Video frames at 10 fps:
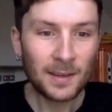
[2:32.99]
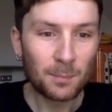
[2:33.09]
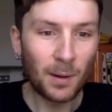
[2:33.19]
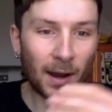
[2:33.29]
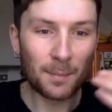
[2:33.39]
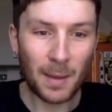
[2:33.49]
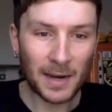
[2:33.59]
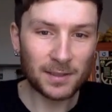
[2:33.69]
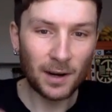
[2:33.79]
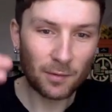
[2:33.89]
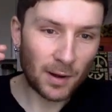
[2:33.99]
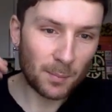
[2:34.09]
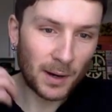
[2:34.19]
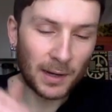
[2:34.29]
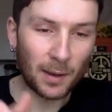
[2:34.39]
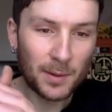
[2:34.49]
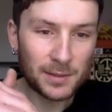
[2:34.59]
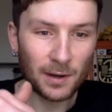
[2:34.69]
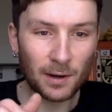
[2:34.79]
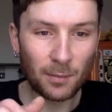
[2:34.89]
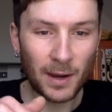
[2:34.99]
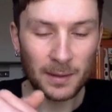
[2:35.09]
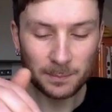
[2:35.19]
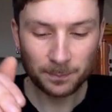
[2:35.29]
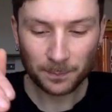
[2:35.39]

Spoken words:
my max heart rate, my lowest heart rate,